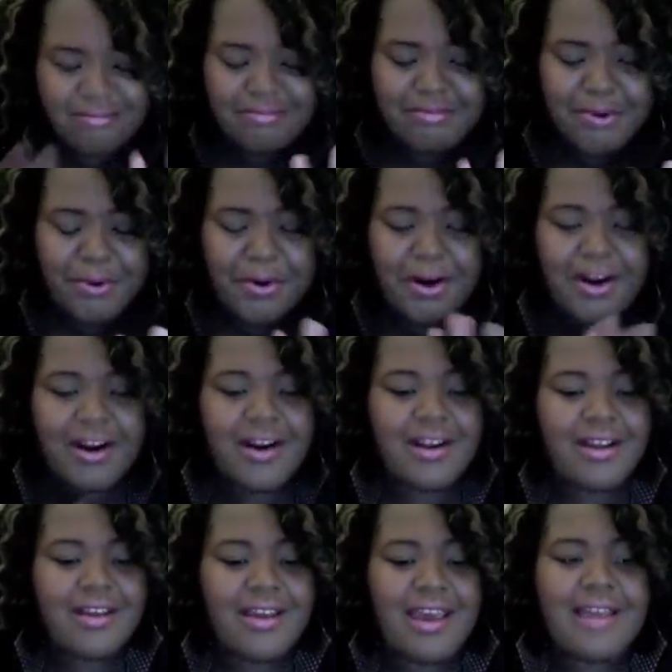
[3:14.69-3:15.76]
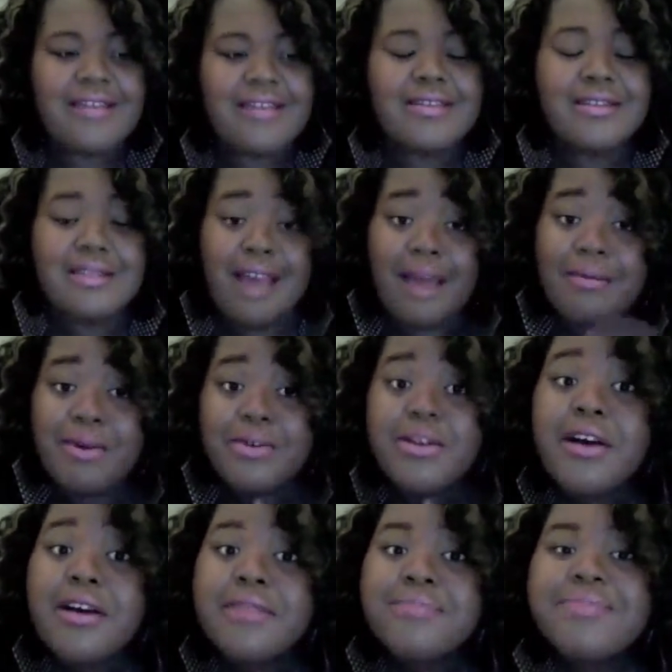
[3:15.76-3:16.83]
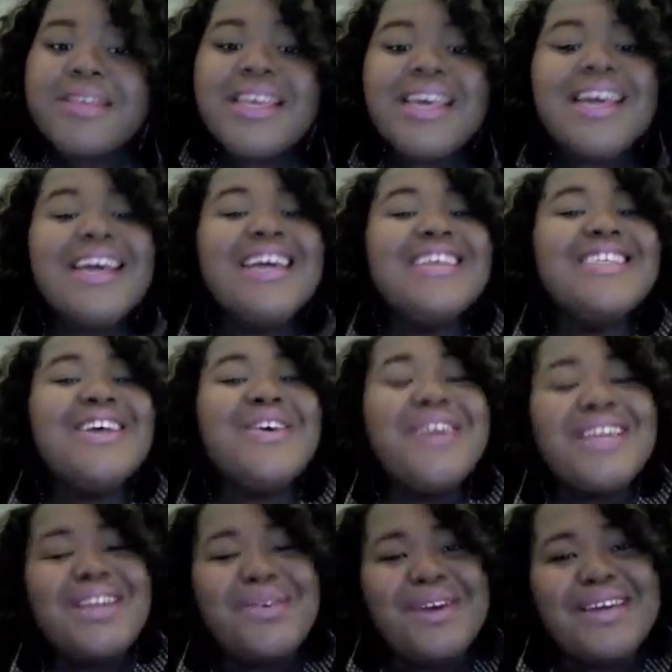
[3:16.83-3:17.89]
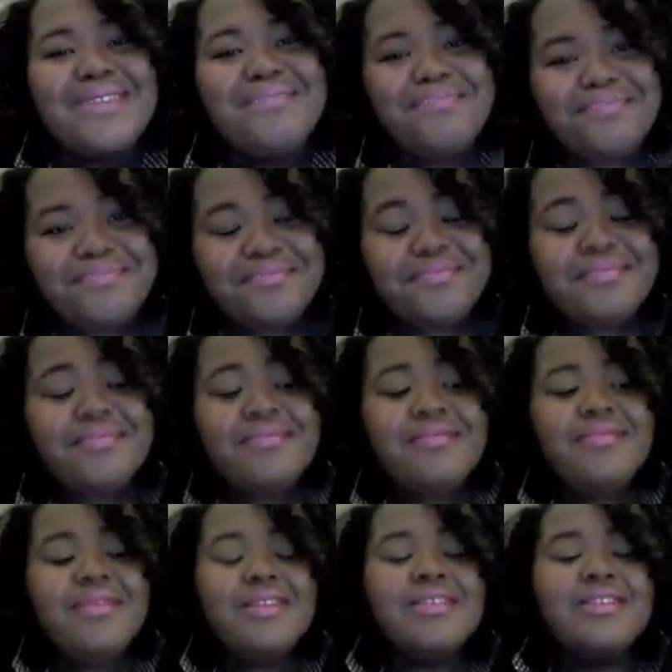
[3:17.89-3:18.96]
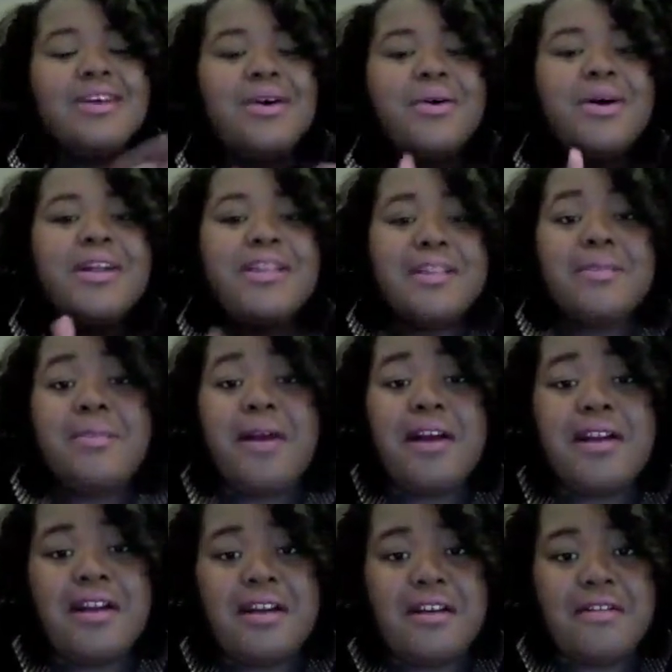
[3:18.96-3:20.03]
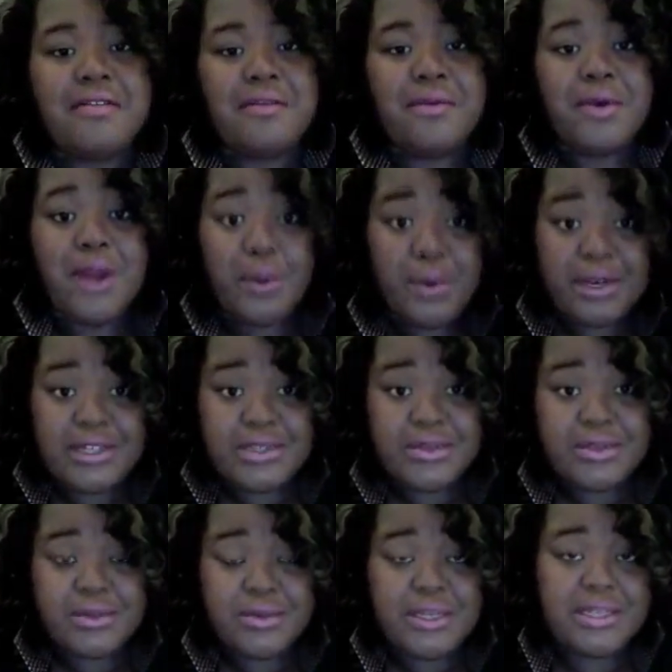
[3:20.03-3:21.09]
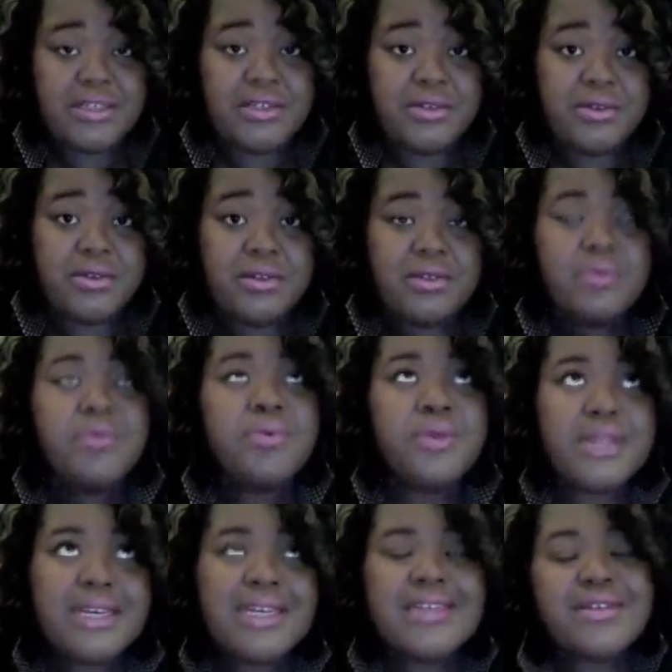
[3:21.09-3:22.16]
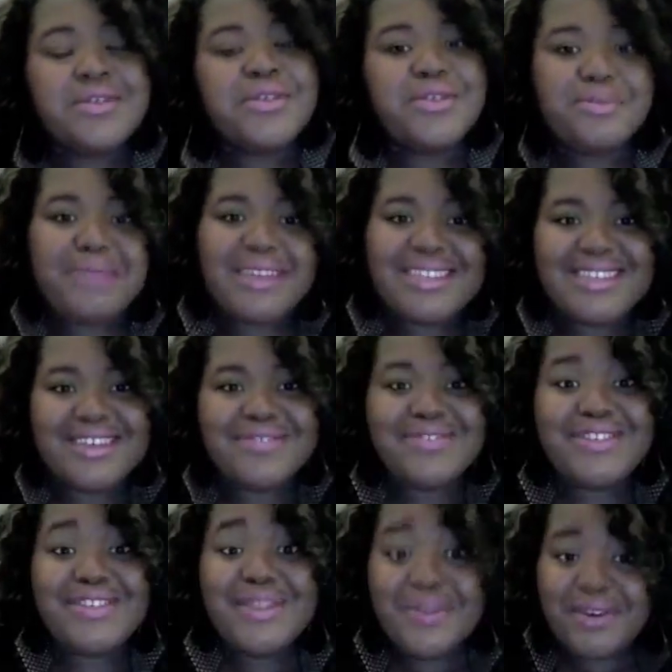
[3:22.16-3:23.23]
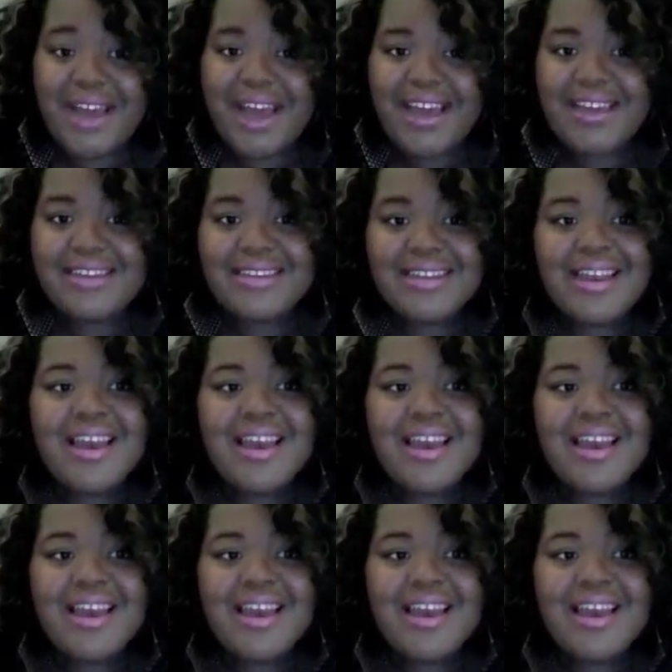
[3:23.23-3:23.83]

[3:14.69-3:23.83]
more as time goes on. So anyway, so another part of what I want to do is reintroduce myself to you guys